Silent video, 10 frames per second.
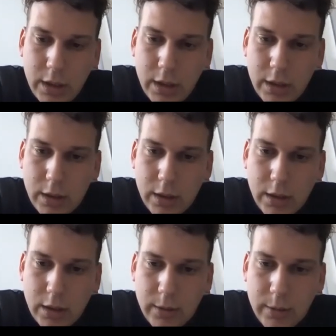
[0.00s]

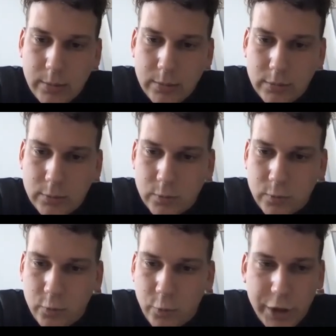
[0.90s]

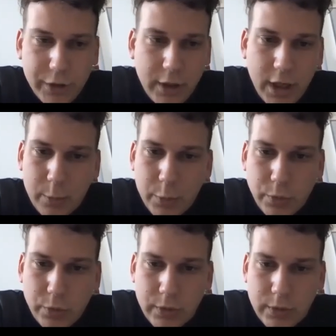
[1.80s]
where the
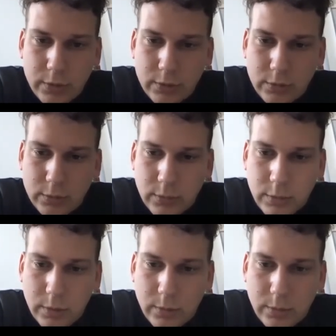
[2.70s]
campus
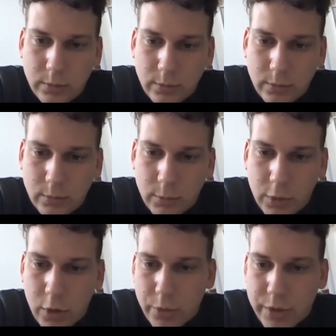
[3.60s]

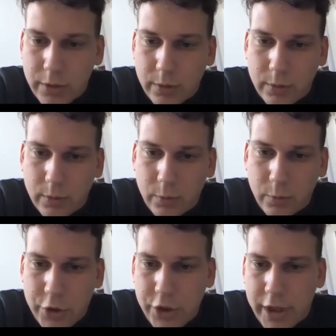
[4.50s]
goes and
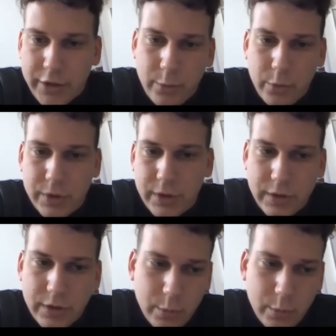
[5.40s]
which attributes needs to